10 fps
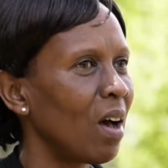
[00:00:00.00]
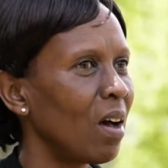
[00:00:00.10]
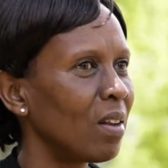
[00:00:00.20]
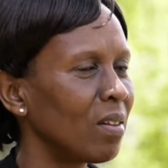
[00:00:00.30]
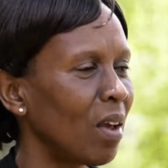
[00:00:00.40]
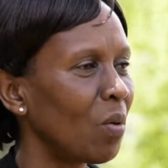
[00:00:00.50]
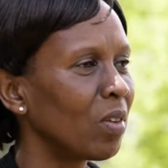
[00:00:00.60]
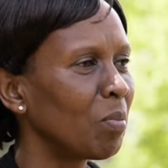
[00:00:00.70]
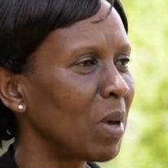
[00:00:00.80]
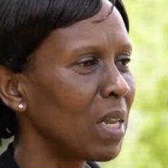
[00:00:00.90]
And I
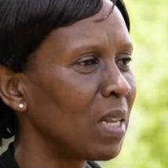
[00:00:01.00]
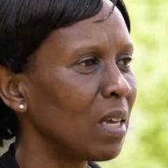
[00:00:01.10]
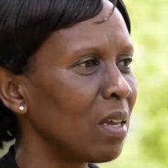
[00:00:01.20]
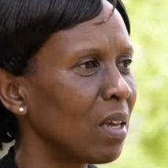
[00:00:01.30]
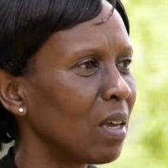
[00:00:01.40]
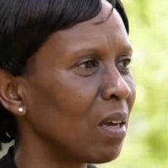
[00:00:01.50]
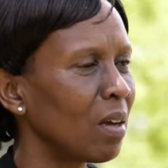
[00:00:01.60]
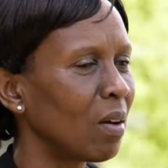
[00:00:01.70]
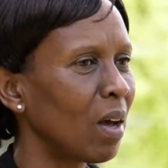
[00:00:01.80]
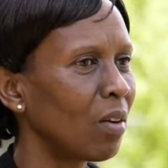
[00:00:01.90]
was mainly
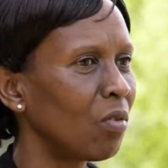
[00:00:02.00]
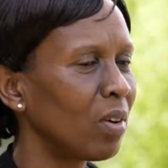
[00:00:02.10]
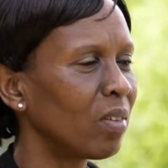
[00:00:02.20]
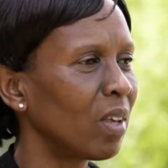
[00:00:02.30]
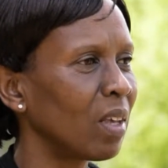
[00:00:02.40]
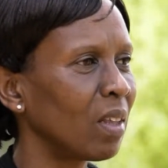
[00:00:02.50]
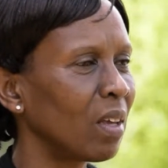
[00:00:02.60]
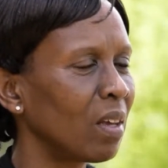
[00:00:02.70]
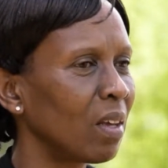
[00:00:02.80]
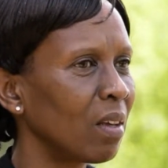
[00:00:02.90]
addressing
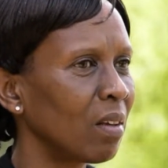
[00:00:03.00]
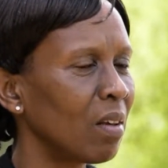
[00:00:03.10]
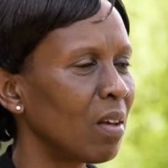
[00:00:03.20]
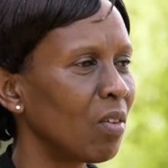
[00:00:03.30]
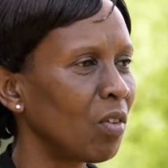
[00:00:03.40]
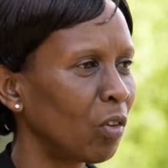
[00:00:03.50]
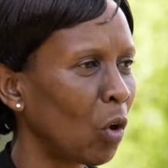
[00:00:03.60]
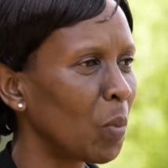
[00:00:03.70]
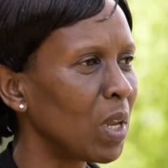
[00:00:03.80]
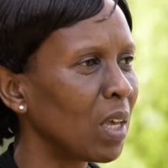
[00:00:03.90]
the risk
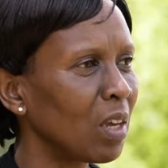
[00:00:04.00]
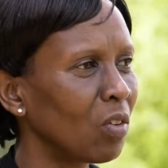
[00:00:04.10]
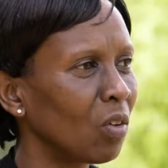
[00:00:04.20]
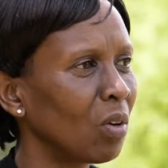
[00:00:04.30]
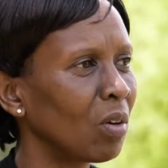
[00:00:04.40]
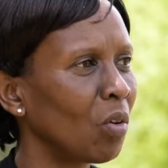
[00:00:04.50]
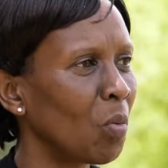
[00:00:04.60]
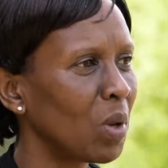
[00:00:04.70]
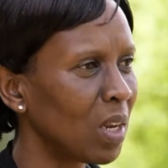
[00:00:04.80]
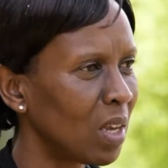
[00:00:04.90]
communication,
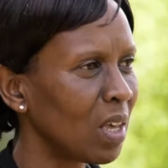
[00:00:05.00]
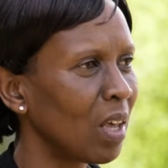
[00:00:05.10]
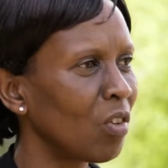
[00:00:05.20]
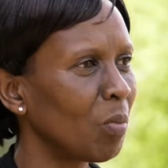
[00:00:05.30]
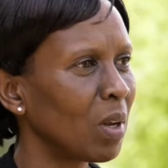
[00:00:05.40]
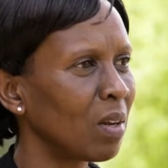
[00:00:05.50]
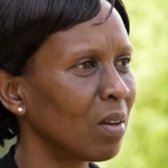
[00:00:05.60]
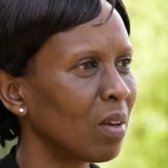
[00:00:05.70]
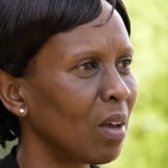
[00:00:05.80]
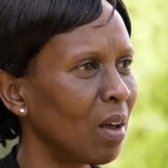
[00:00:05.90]
community
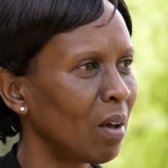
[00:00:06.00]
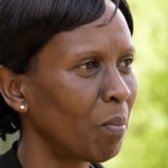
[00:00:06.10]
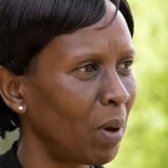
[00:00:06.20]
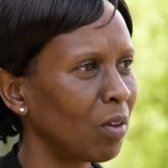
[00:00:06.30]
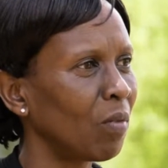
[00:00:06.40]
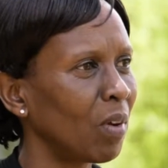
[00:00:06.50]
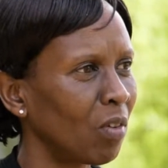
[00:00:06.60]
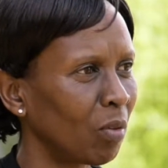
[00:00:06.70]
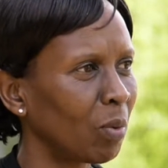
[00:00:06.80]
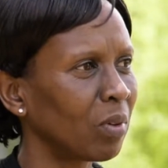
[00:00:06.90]
engagement part of the
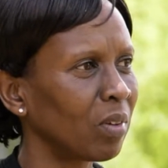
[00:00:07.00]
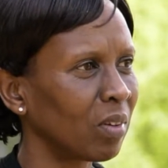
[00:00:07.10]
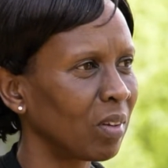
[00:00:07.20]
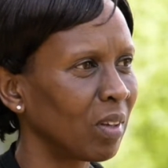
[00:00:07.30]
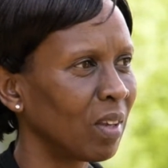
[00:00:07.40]
response.